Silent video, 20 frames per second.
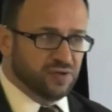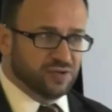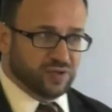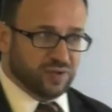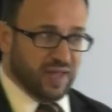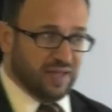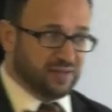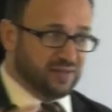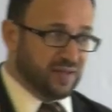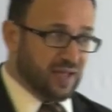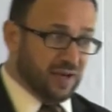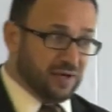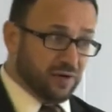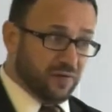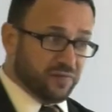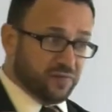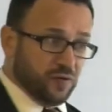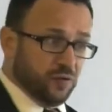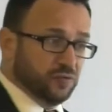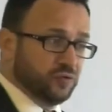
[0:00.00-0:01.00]
So that kind
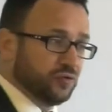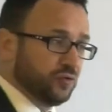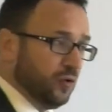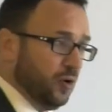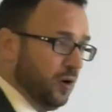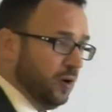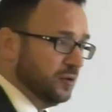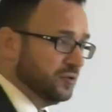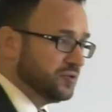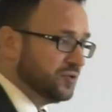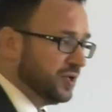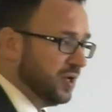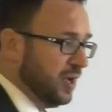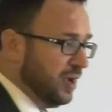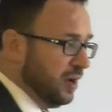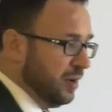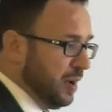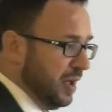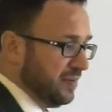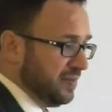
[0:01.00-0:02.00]
of controls
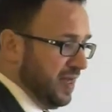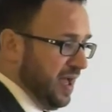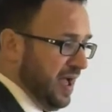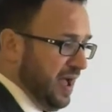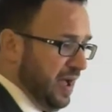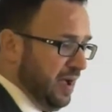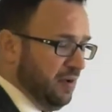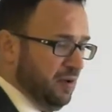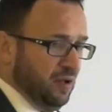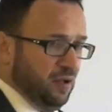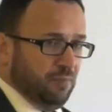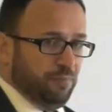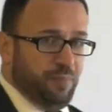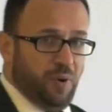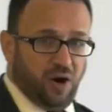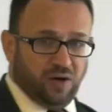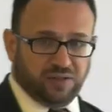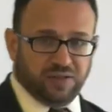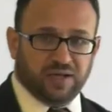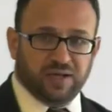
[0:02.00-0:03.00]
the
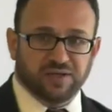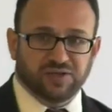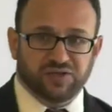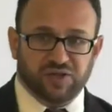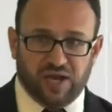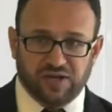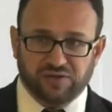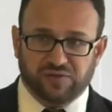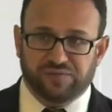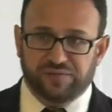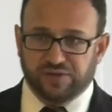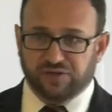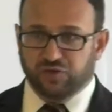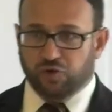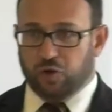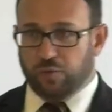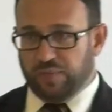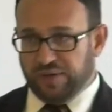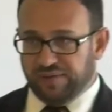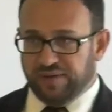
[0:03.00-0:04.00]
particle size of the
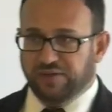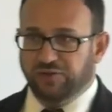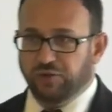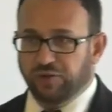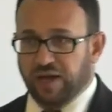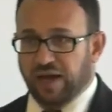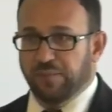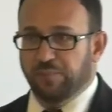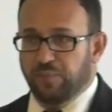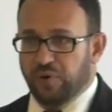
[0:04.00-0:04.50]
sorbent that you can